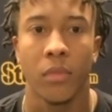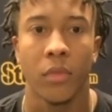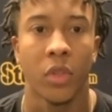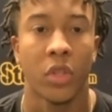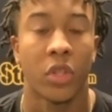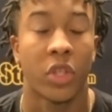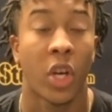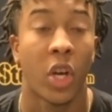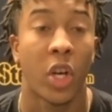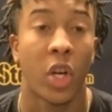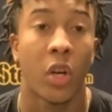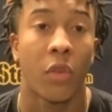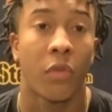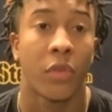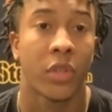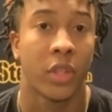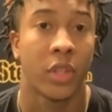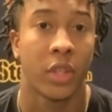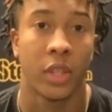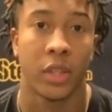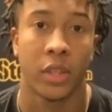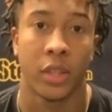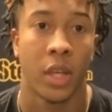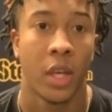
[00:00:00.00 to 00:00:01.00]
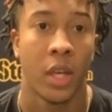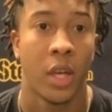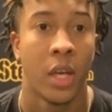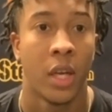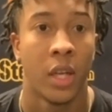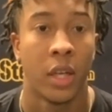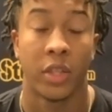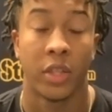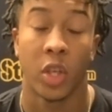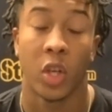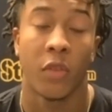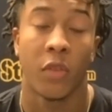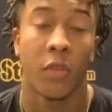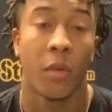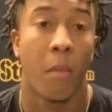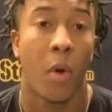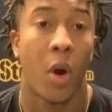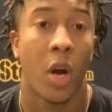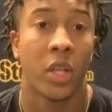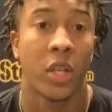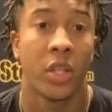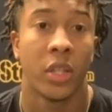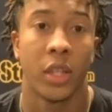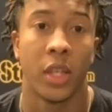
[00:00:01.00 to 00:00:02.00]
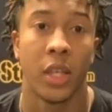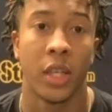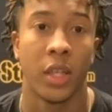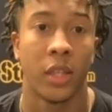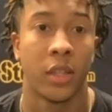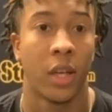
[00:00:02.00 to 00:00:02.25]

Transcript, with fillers: turnovers is the turnover margin is